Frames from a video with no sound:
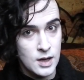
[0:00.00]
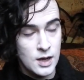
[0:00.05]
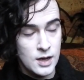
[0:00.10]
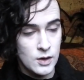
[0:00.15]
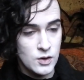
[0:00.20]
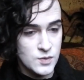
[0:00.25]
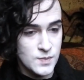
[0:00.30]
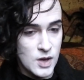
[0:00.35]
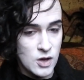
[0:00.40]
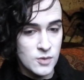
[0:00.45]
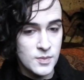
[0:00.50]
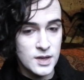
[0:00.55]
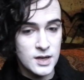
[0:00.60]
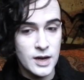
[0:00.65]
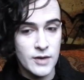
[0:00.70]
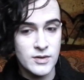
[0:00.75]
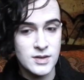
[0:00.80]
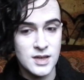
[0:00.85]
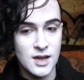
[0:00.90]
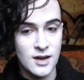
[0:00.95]
It was Malcolm
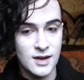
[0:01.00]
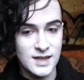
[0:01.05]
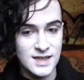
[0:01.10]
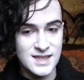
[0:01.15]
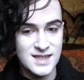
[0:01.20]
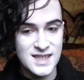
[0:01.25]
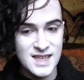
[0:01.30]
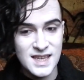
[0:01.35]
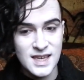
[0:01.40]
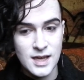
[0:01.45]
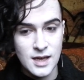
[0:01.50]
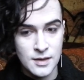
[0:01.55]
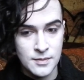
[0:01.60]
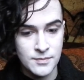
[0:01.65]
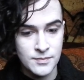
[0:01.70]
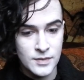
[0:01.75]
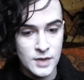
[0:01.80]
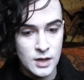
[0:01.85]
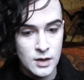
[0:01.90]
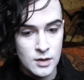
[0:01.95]
McLaren's idea
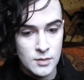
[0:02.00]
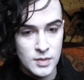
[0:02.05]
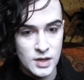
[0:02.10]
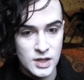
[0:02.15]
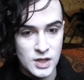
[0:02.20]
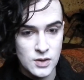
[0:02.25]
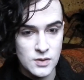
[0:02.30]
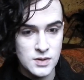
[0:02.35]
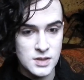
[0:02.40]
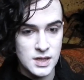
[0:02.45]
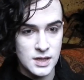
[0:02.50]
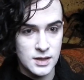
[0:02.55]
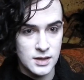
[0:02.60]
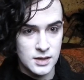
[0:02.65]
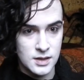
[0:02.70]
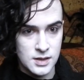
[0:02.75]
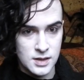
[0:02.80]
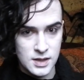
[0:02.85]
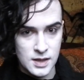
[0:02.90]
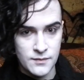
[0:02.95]
by using
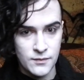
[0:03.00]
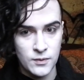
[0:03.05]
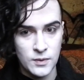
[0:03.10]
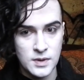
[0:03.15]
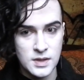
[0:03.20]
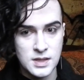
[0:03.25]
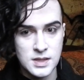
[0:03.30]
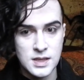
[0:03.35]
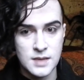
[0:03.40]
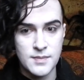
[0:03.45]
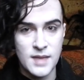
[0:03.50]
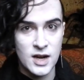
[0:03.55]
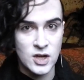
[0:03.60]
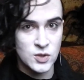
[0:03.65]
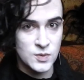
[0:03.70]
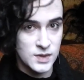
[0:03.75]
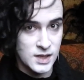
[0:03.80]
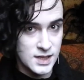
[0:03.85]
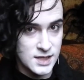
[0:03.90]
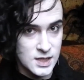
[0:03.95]
the influence and
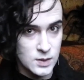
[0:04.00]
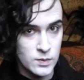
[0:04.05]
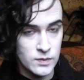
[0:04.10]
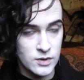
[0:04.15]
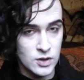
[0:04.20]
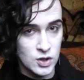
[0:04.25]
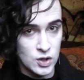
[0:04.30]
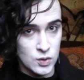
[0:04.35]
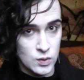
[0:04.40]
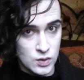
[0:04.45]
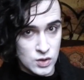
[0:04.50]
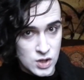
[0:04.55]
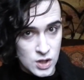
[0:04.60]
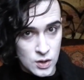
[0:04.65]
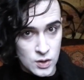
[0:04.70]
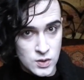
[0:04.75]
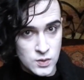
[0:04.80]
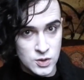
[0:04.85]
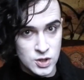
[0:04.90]
management he did with the New York Dolls,